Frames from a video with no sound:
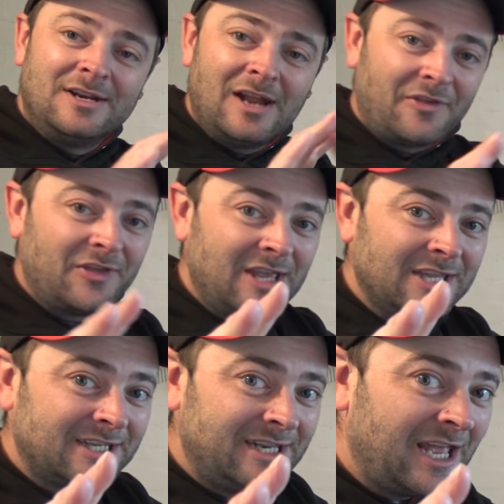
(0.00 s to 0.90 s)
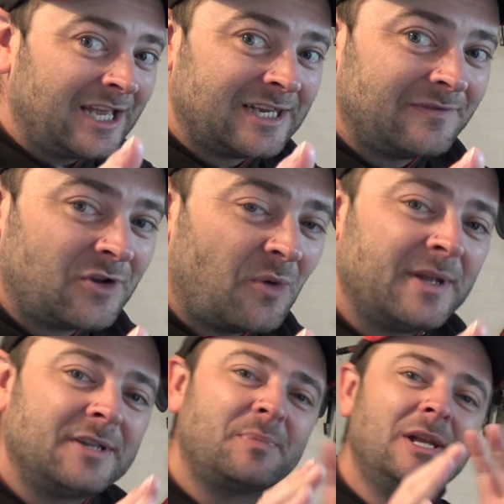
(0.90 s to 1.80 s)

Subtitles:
nothing is a negative comment.